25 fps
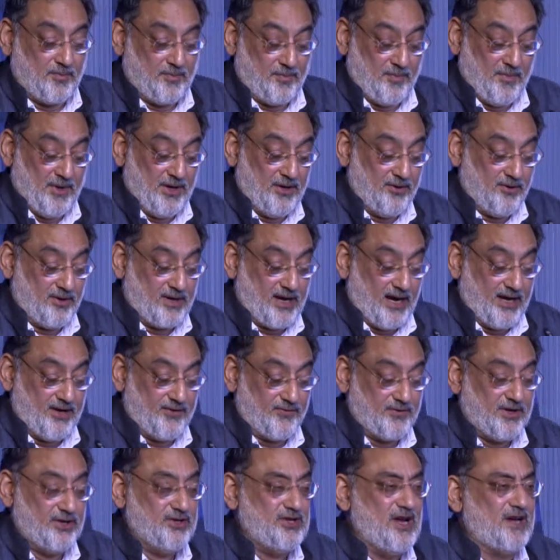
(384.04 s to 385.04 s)
you know, kind of
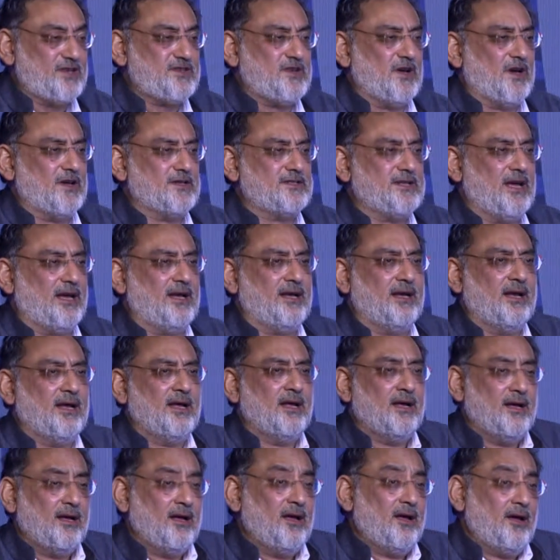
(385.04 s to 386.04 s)
conjectures. And
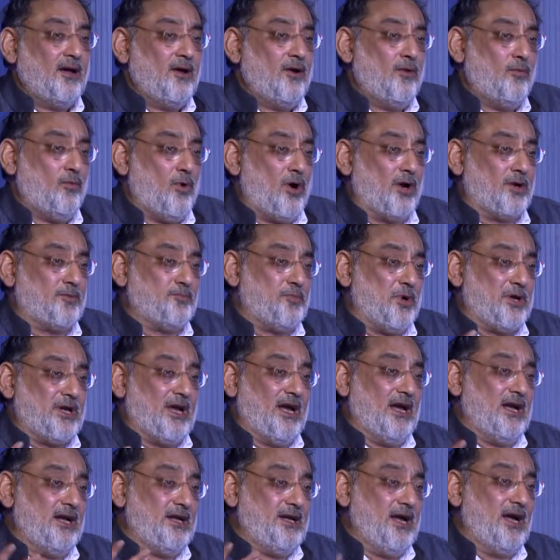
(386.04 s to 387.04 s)
what
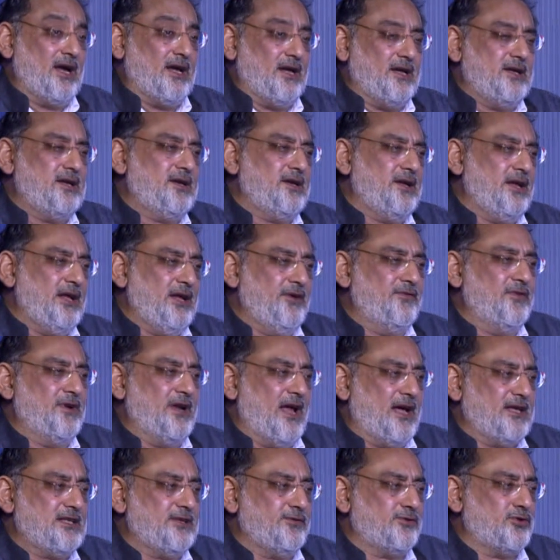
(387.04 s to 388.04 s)
Patel did, even
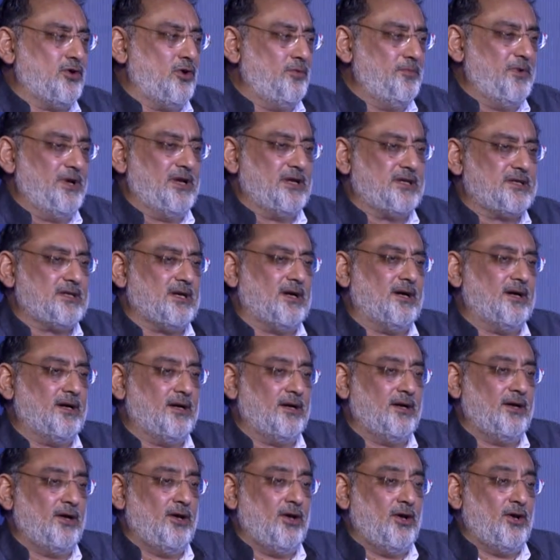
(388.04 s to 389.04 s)
as he was Home Minister,
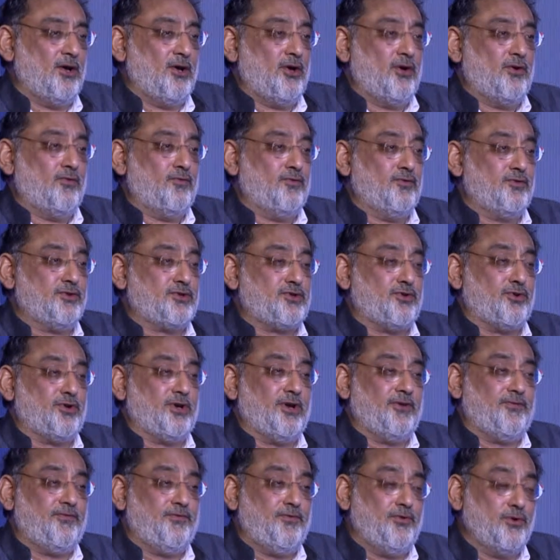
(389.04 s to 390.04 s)
was to
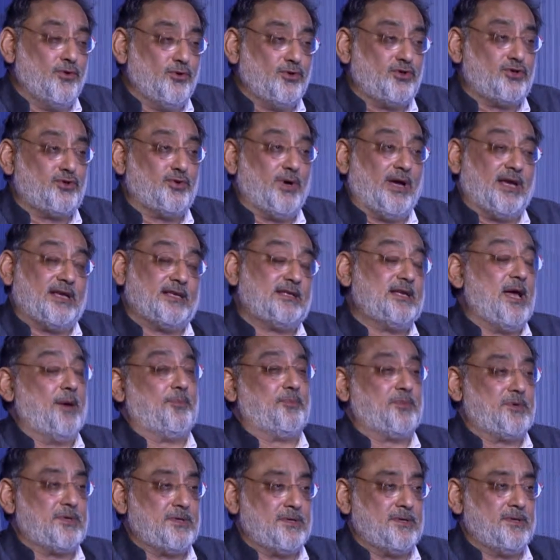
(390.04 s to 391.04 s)
refuse to
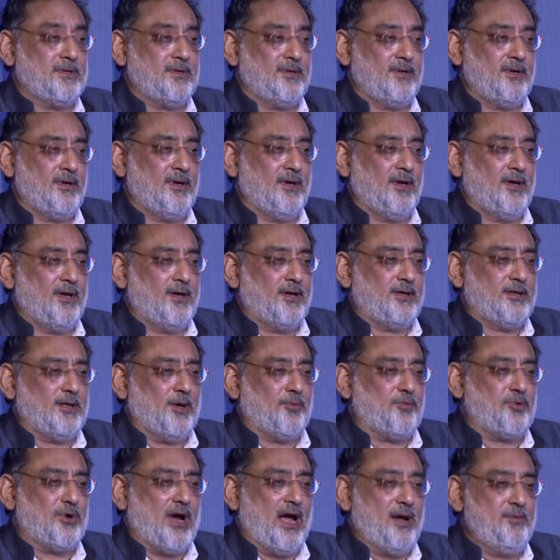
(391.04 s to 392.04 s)
accept the
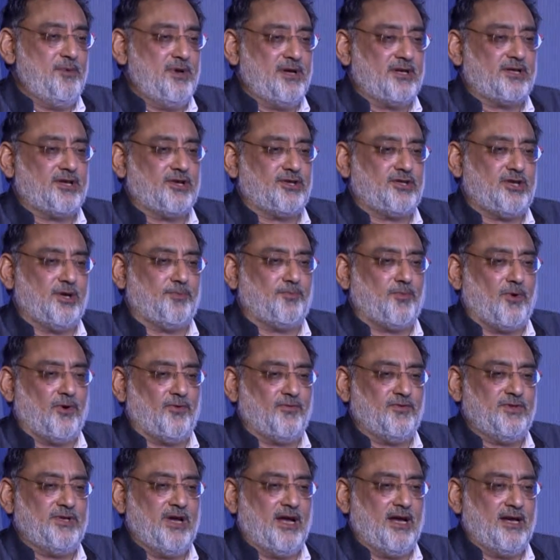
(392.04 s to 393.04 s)
Prime Ministership
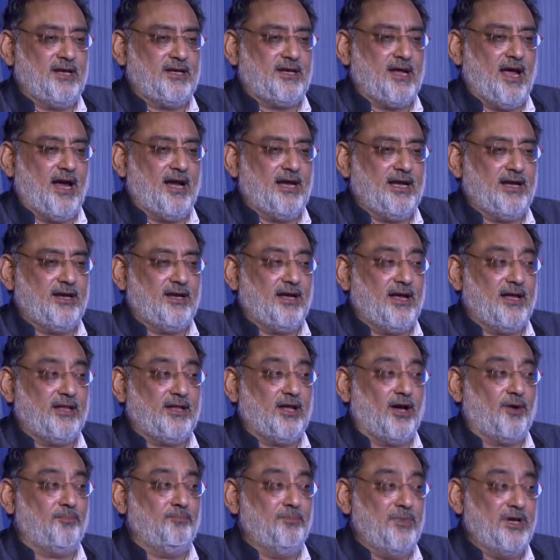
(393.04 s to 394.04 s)
of J&K, and
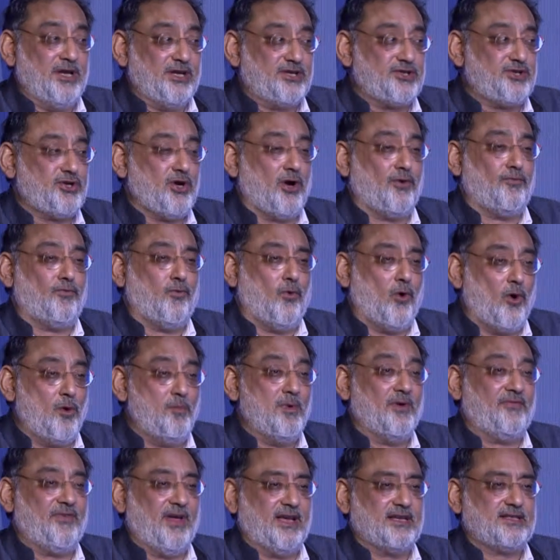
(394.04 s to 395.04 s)
the Ministry of Home
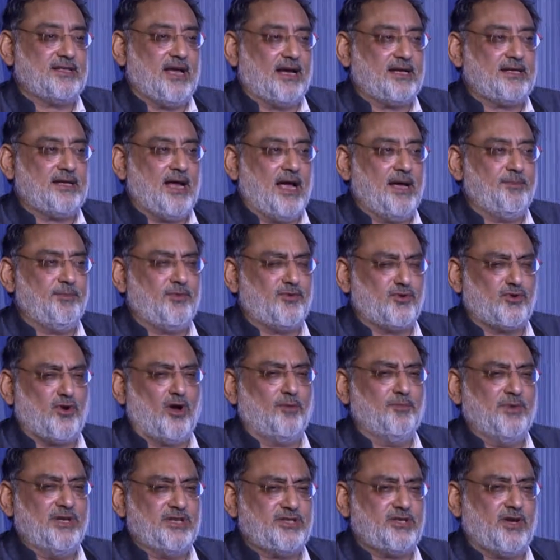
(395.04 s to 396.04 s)
Affairs that time, it was called
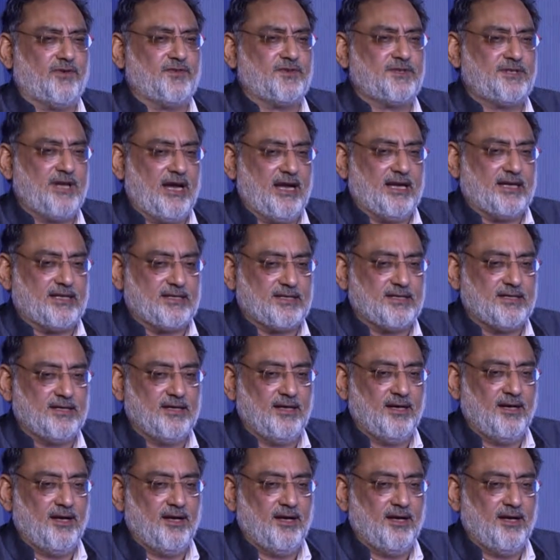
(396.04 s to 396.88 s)
Ministry of States,